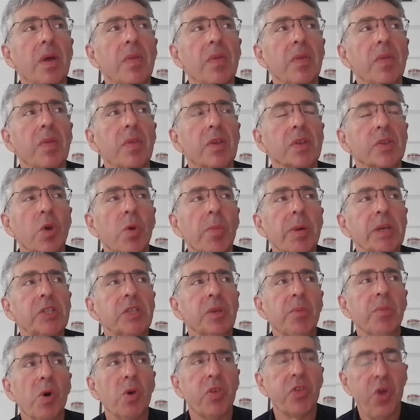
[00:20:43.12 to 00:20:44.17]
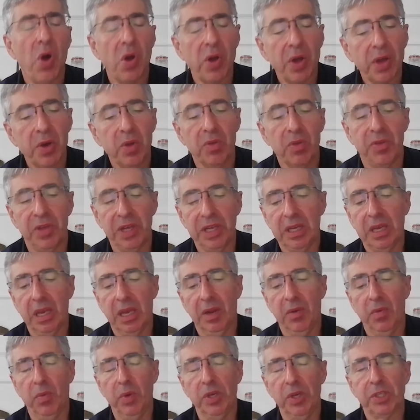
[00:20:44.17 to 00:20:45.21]
There's almost some orthogonal
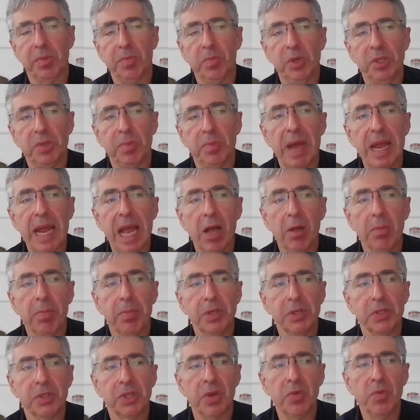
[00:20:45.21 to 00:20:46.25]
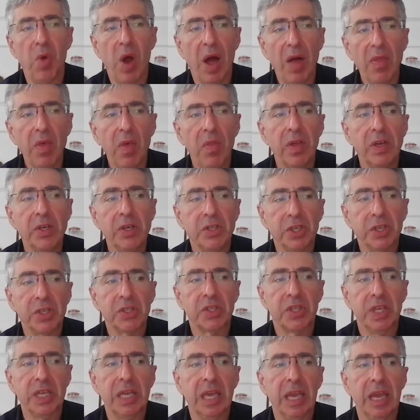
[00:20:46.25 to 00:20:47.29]
thinking, which may help us. So rather than just
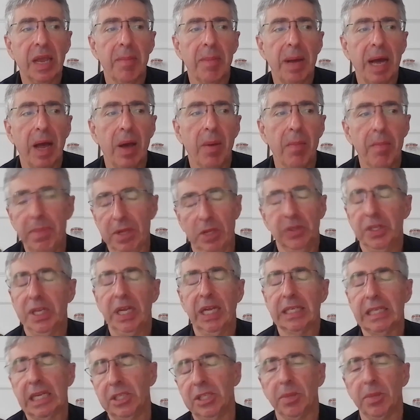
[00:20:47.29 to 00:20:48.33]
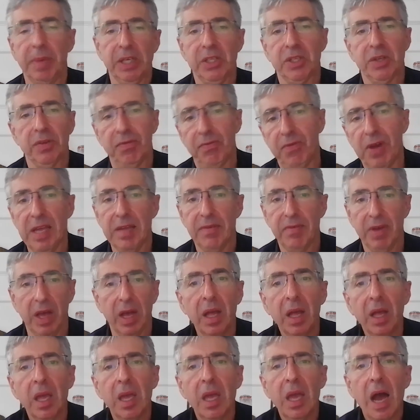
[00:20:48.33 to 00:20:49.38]
thinking about building a database of flavor,
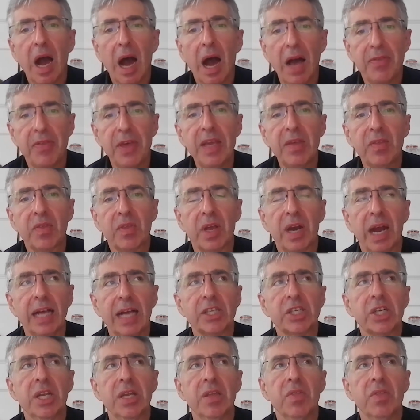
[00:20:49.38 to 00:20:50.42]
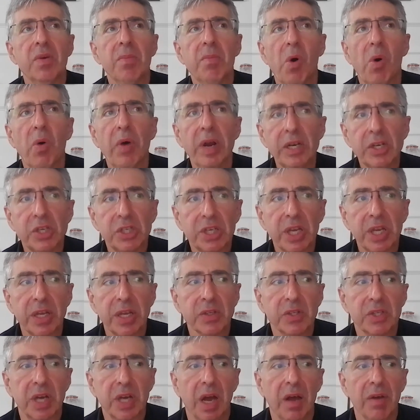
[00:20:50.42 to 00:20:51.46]
I think that actually the more interesting
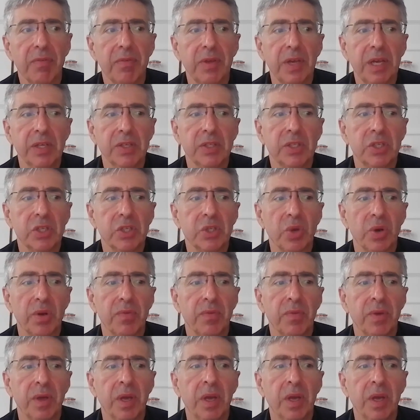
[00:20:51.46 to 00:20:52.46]
stuff is to sort of,